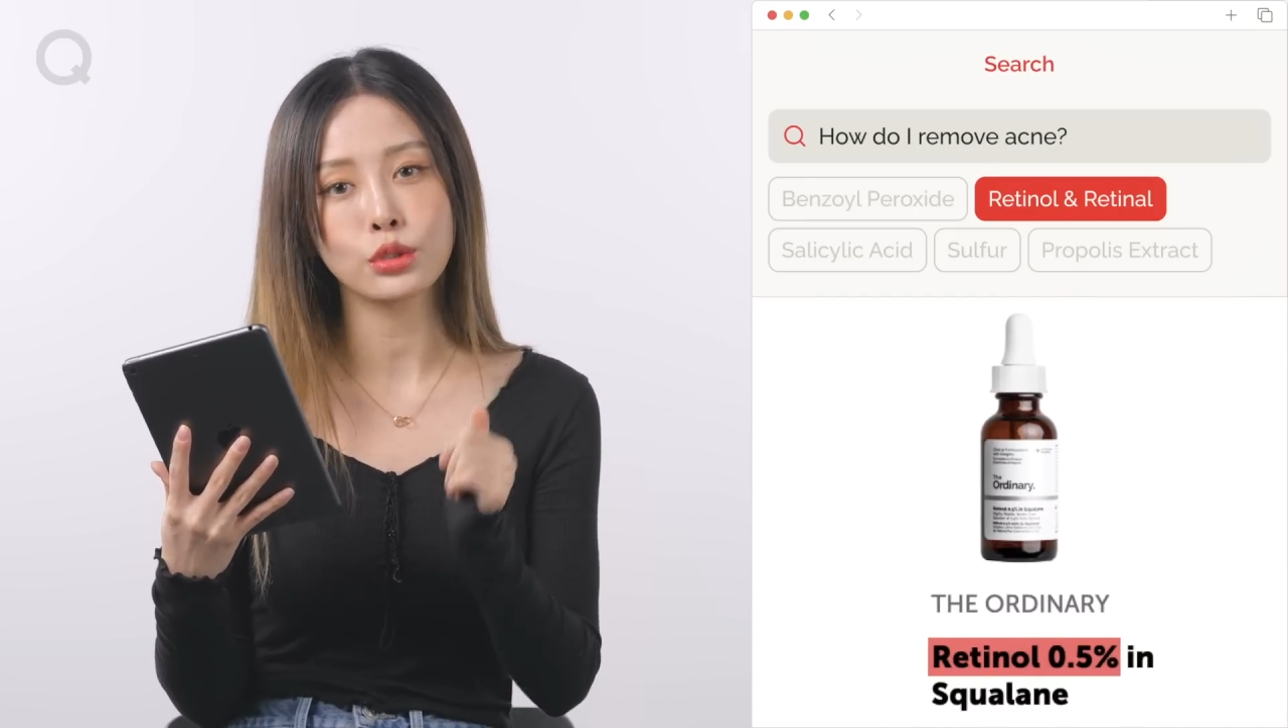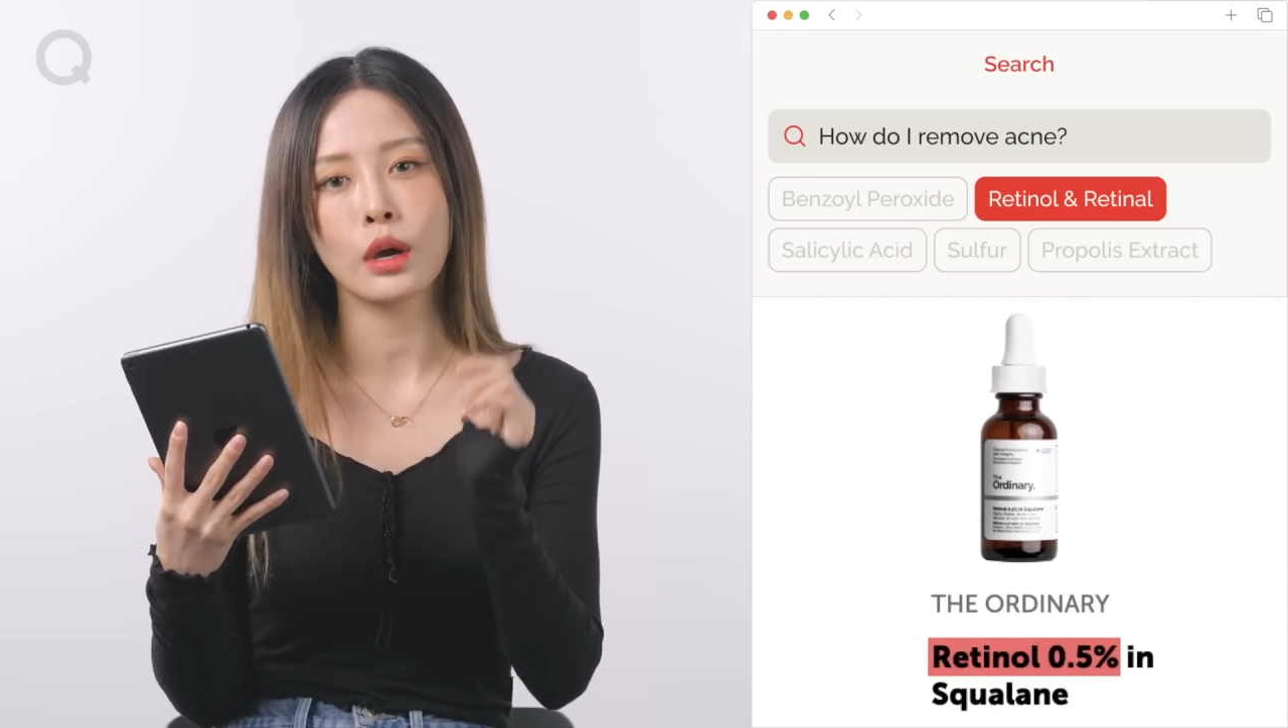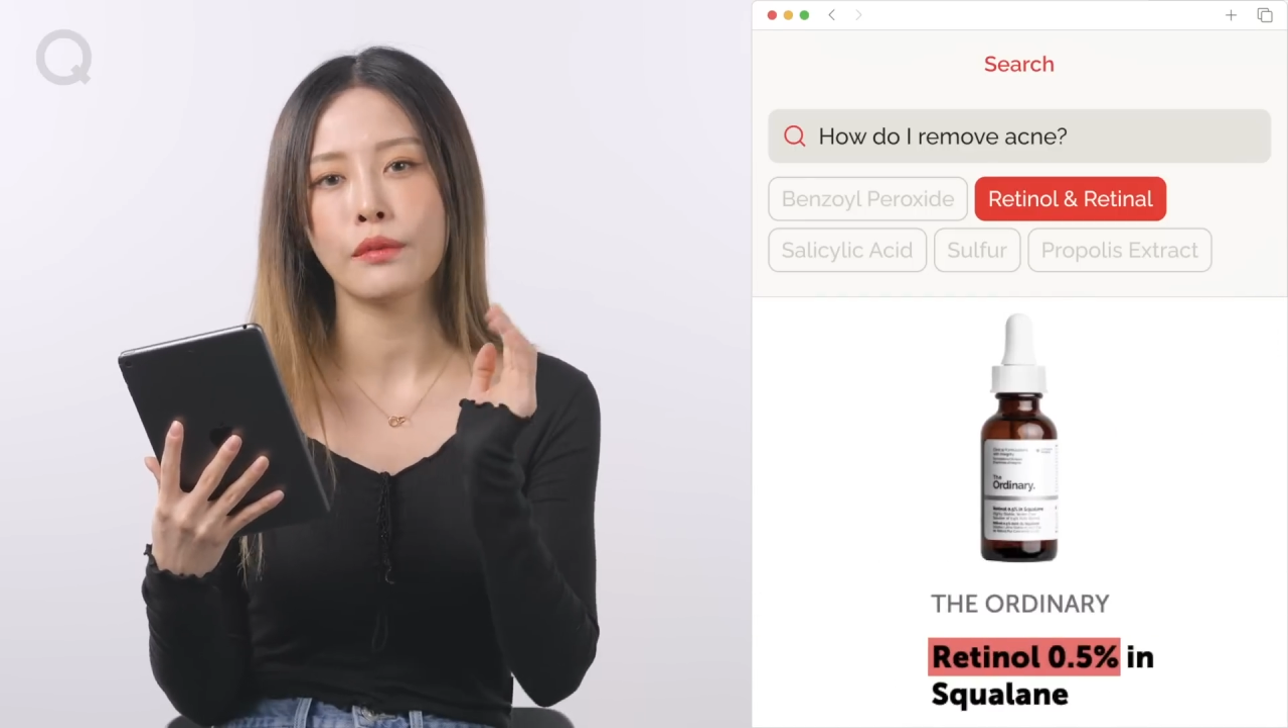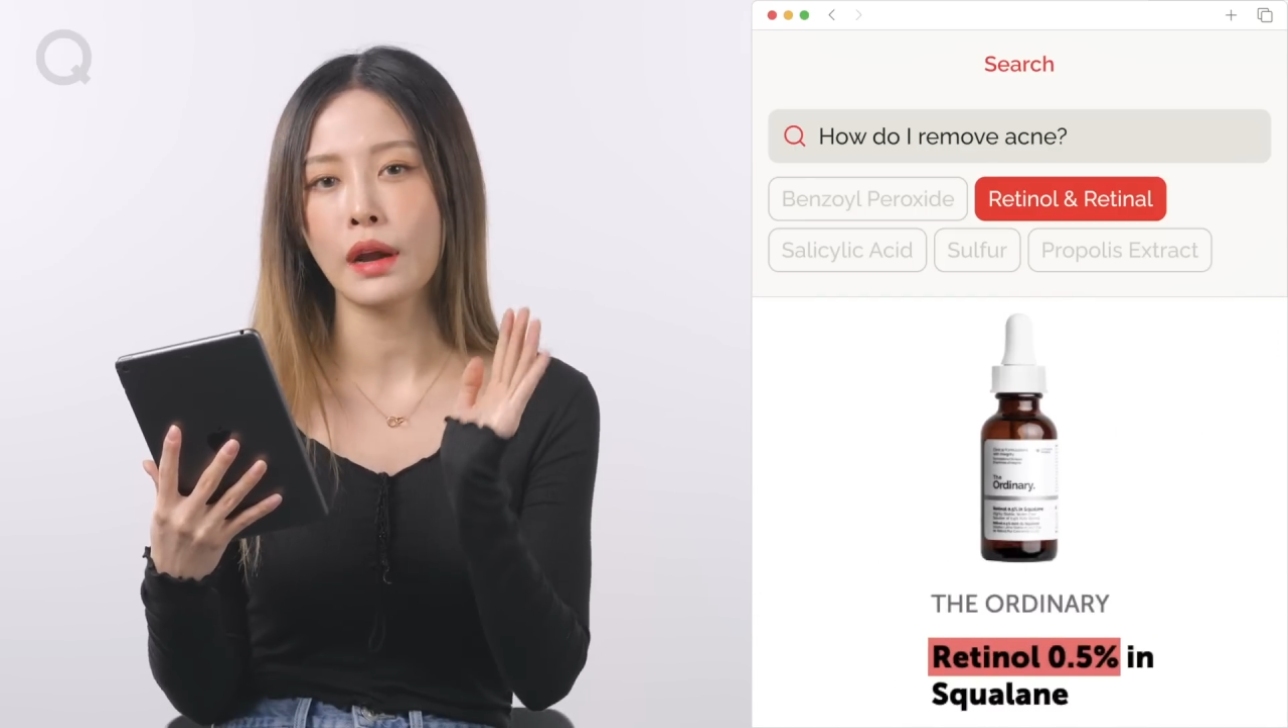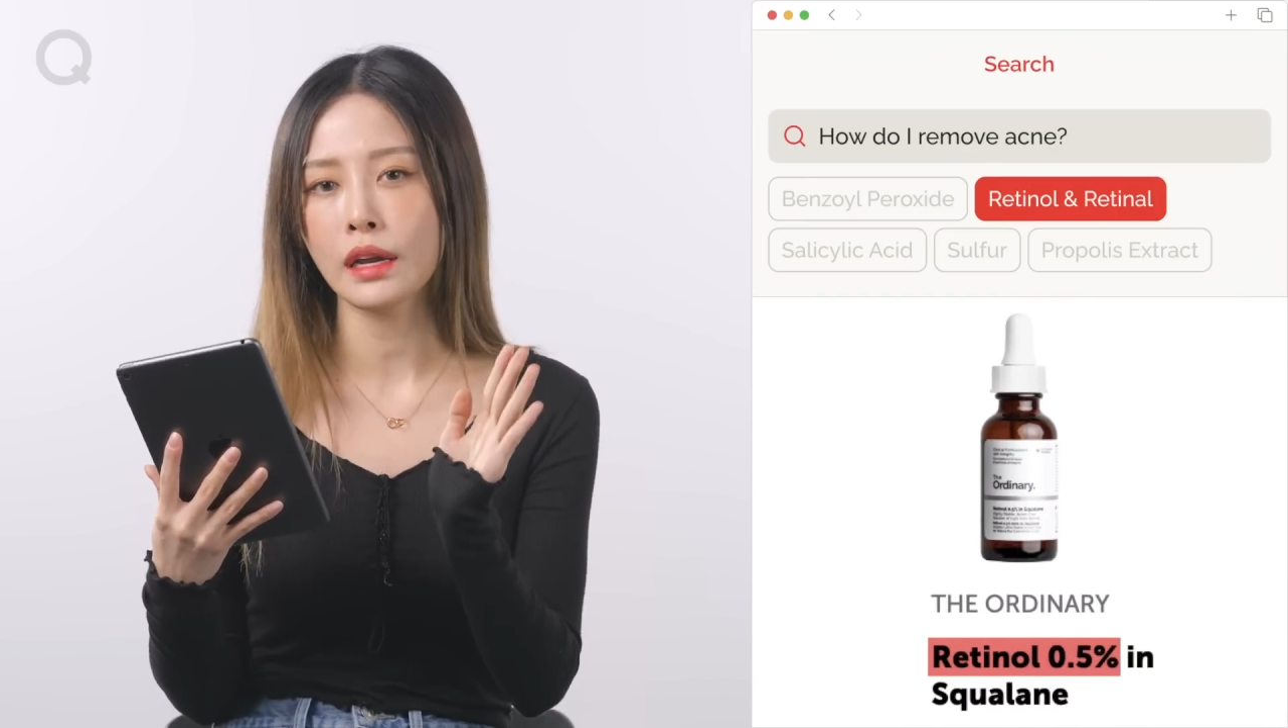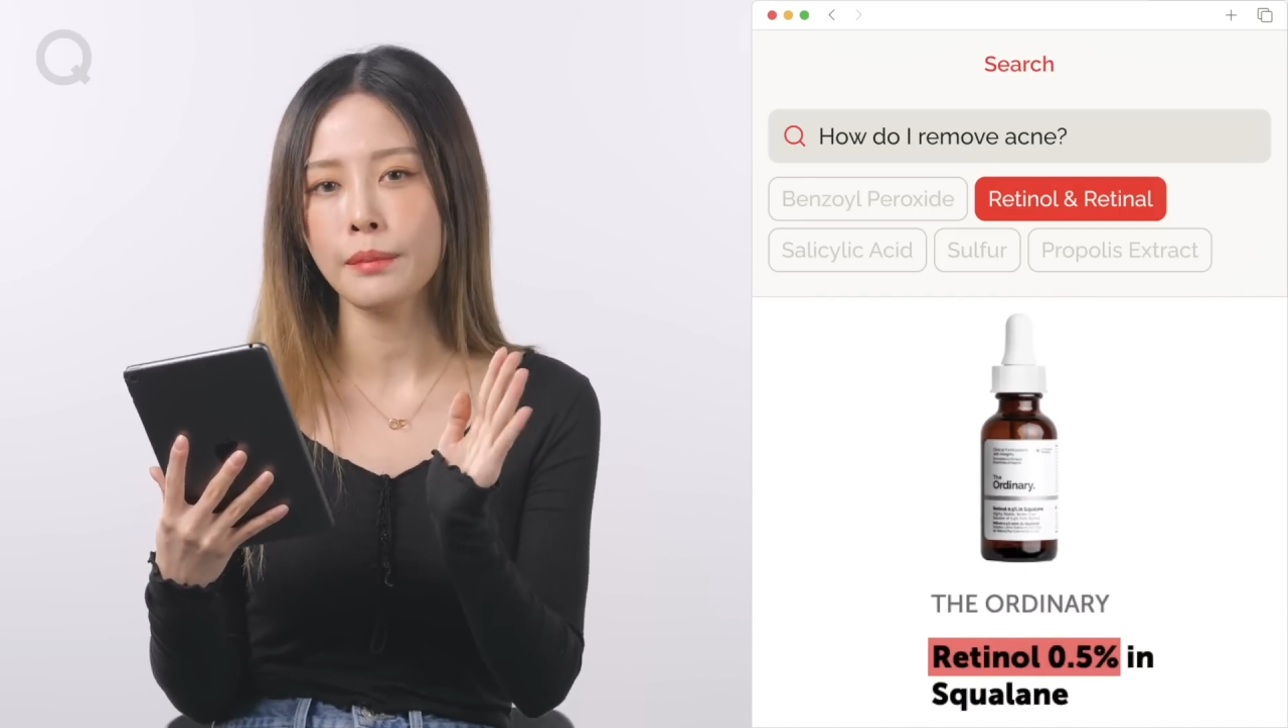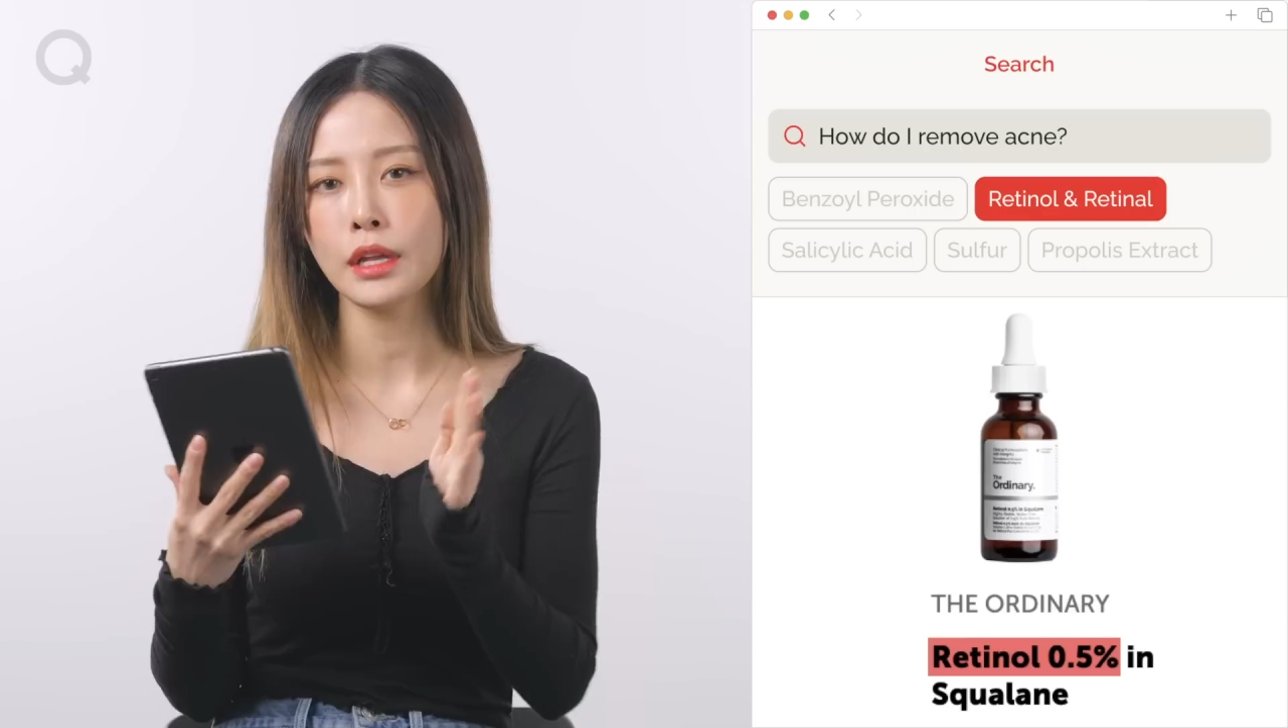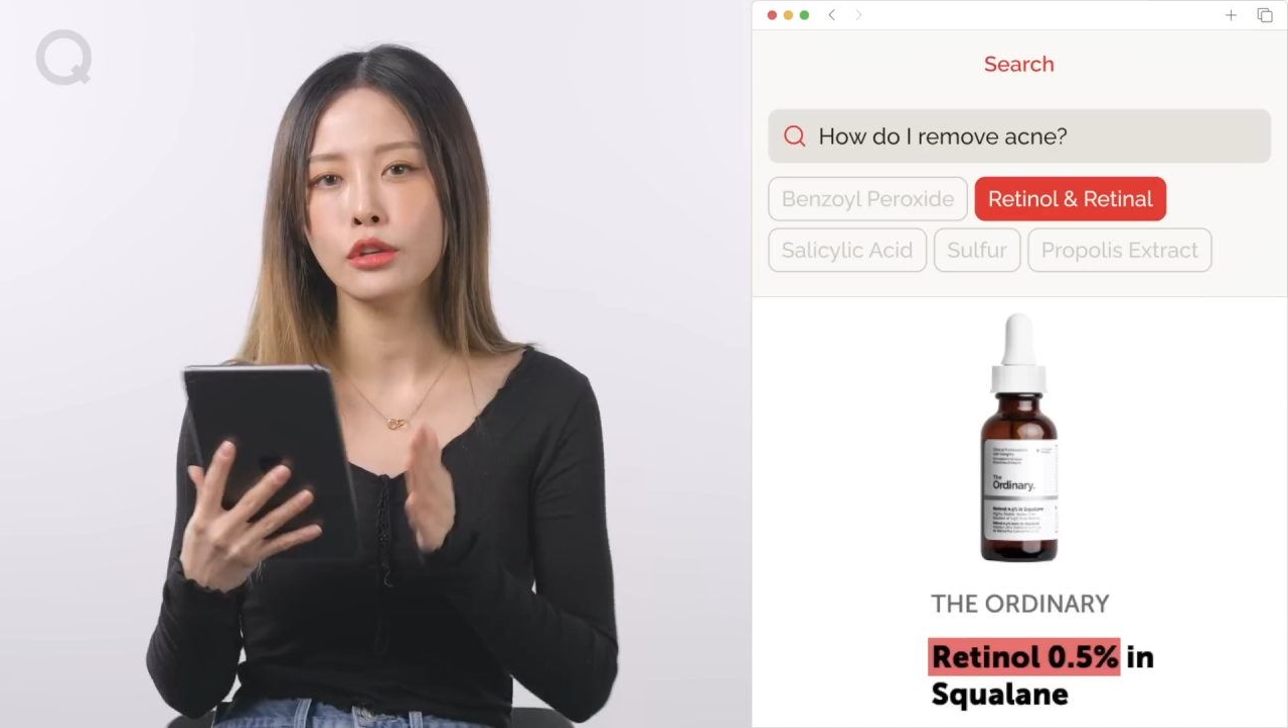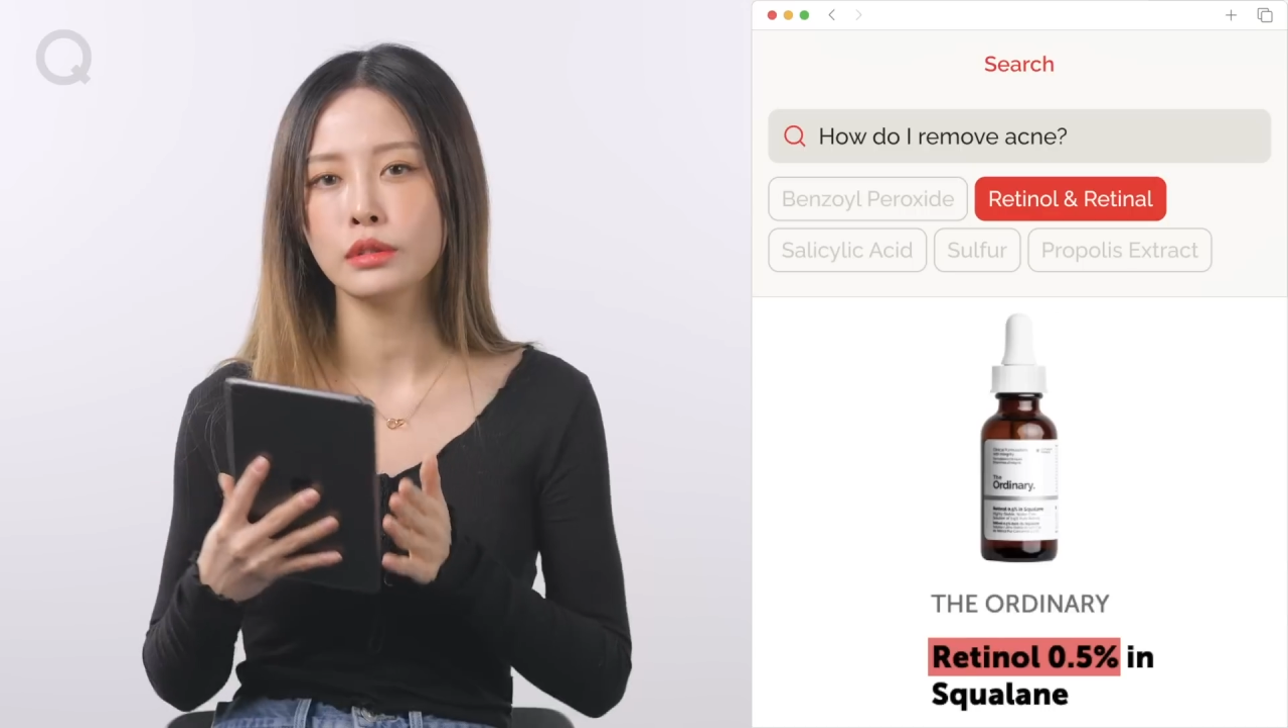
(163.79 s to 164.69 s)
so I recommend